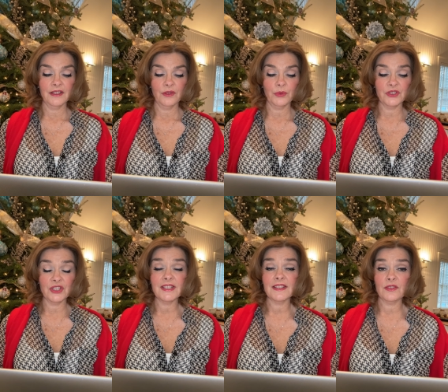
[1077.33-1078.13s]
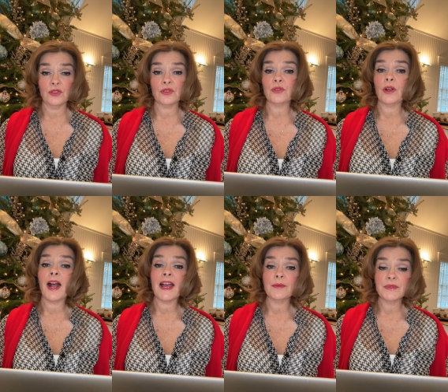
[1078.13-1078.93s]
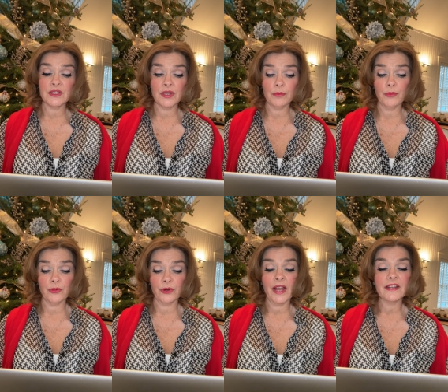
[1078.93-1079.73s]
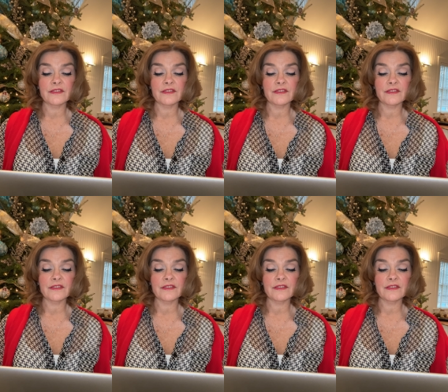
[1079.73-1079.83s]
When Jesus describes the bread